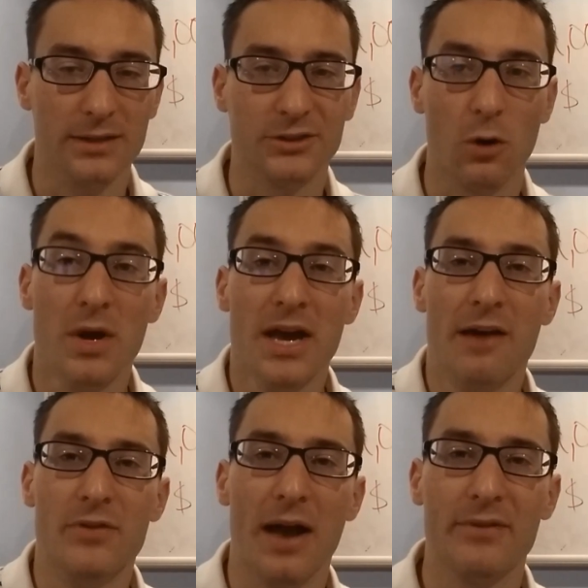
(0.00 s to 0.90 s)
So
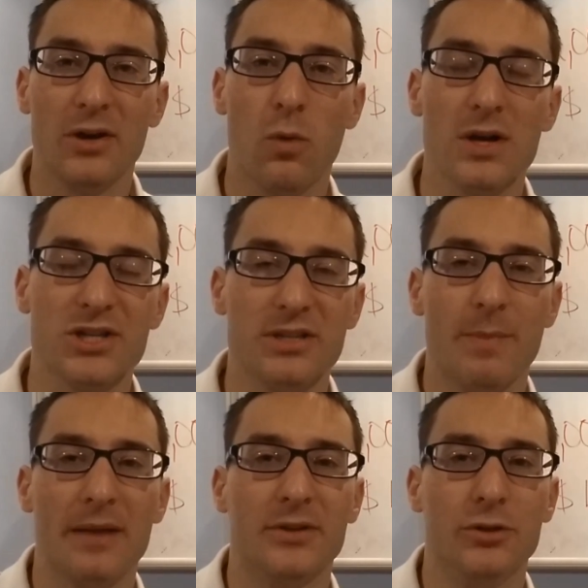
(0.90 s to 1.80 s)
if you have any questions
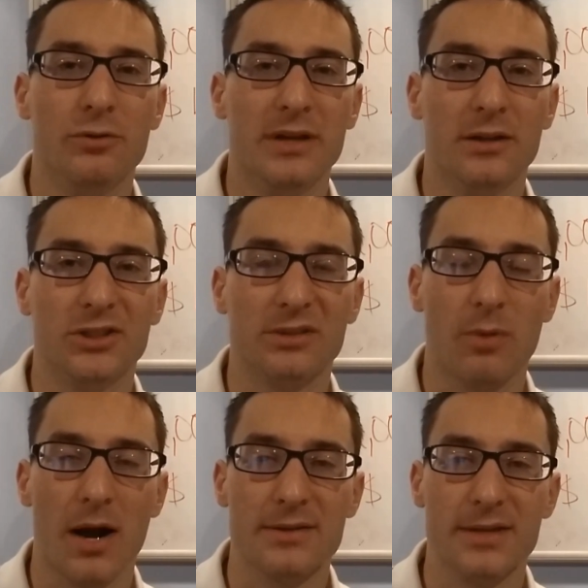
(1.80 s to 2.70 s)
about the due diligence
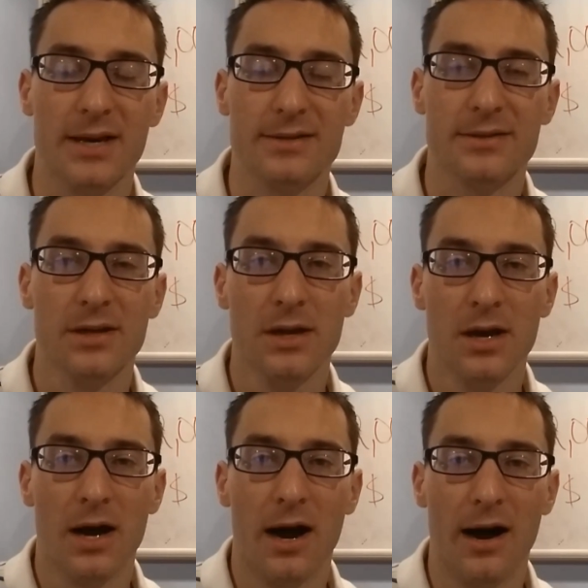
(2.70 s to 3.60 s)
process
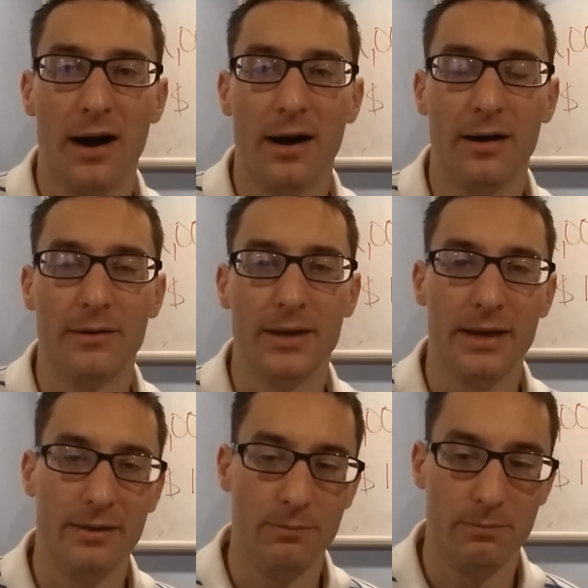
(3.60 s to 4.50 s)

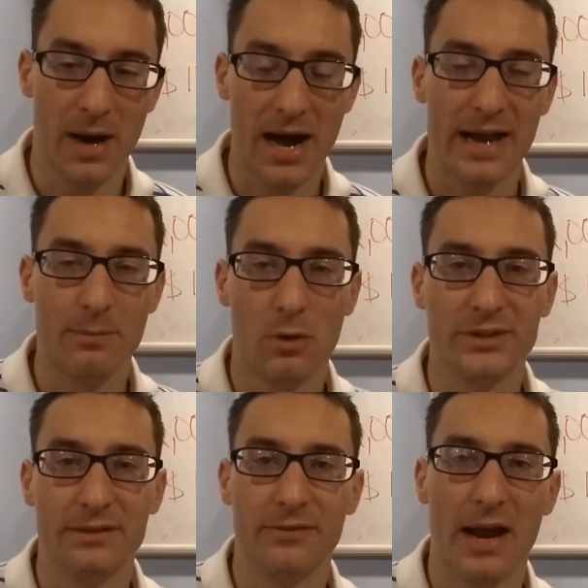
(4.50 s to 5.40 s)
in buying
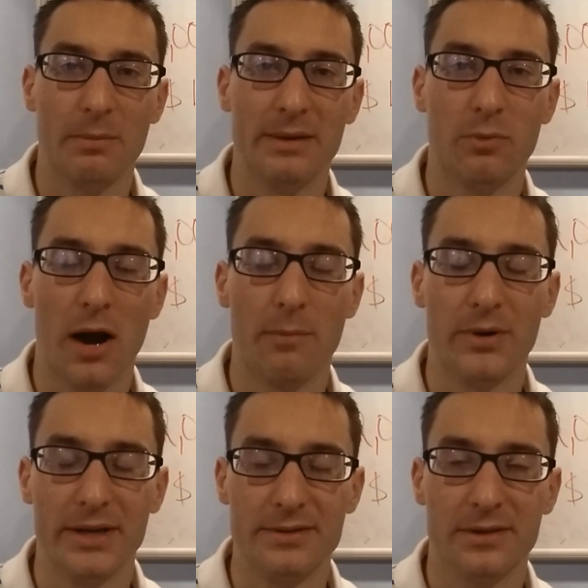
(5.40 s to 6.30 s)
multifamily
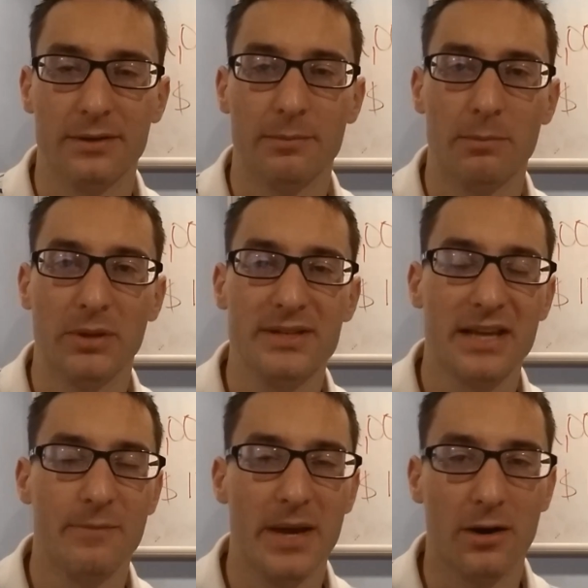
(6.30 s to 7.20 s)
properties, please
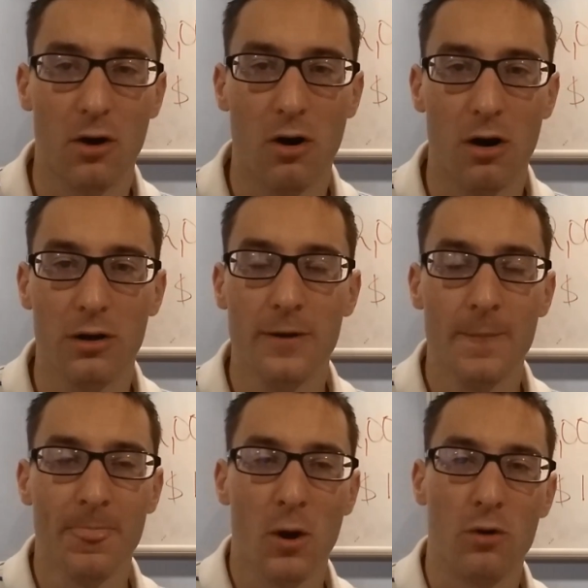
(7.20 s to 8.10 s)
give me a call
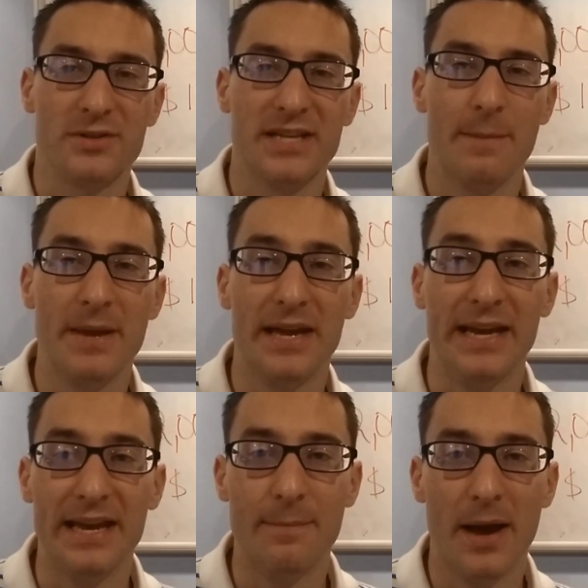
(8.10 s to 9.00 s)
or send me
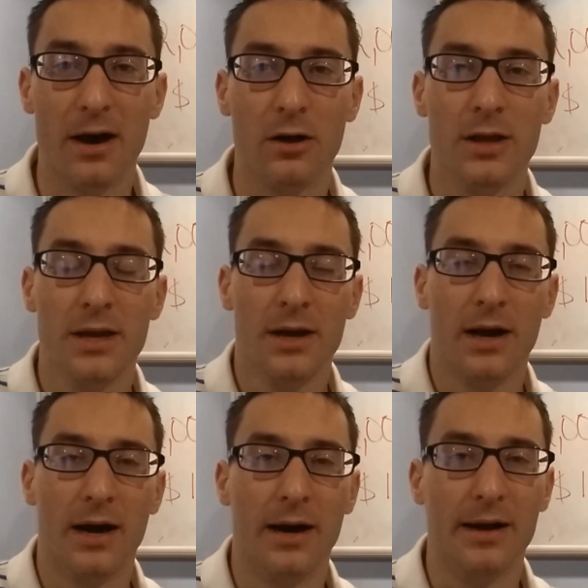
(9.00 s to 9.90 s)
an email
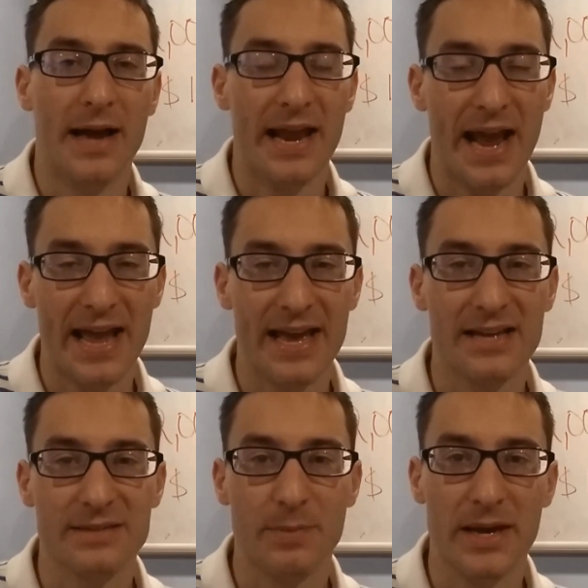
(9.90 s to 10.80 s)
at
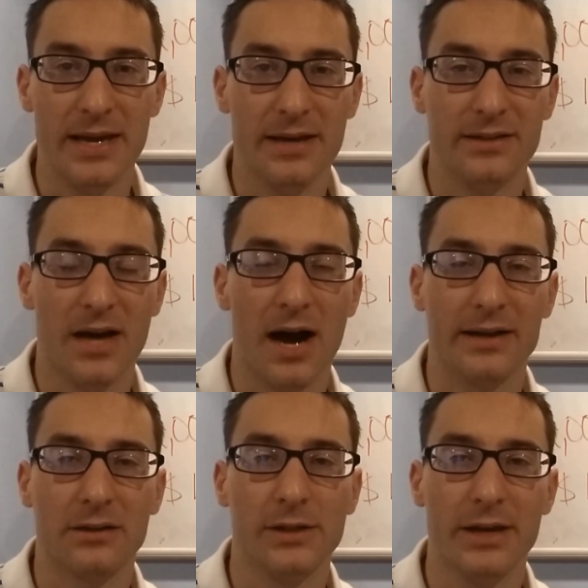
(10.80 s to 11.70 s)

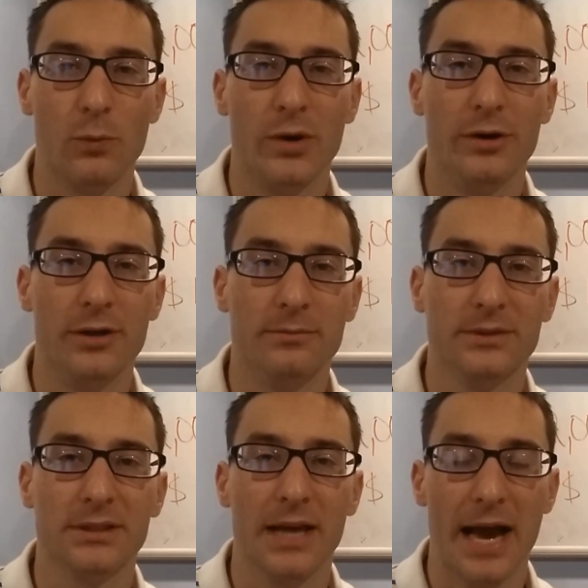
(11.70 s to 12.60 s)

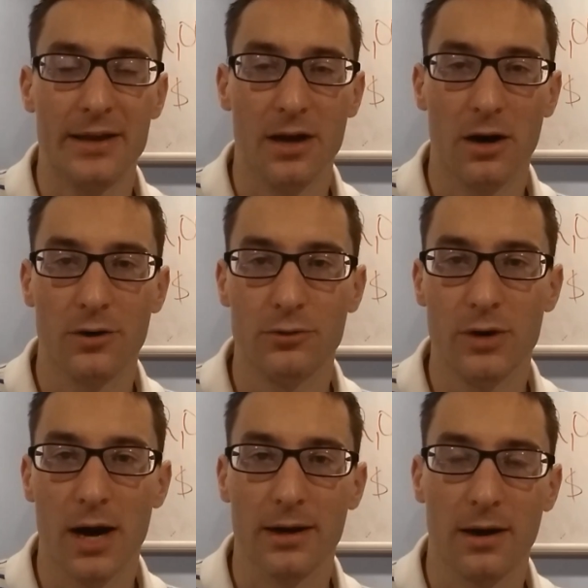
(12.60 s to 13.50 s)

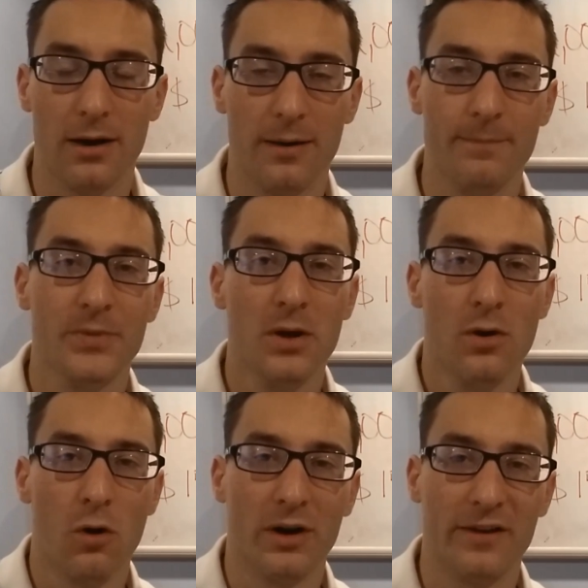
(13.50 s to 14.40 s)
asp.clintwilliams@yahoo.com,
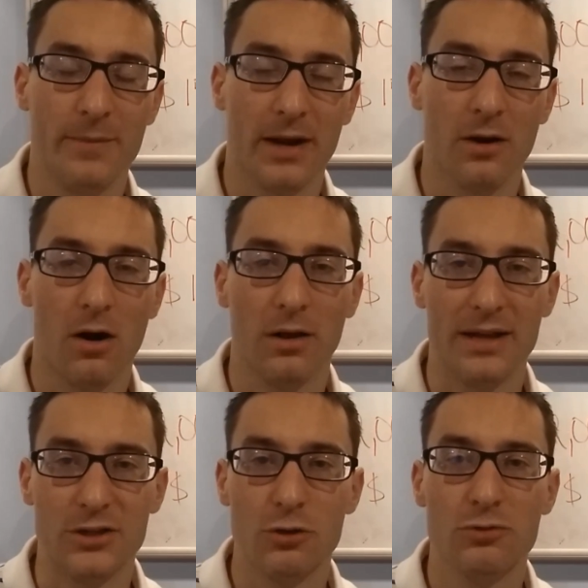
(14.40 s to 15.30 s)
or give me a call at